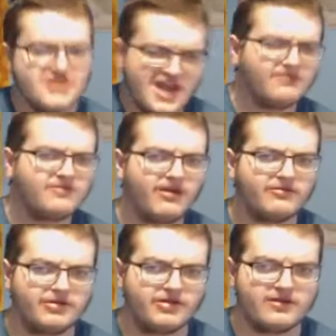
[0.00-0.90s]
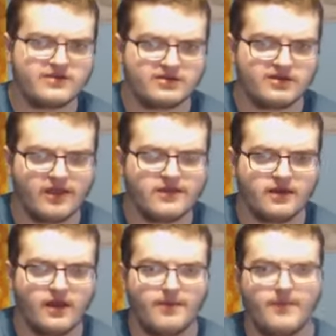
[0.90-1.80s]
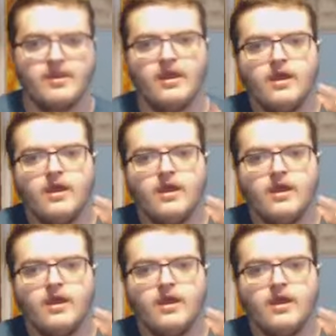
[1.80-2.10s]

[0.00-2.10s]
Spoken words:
Shout out to the Dislike Club.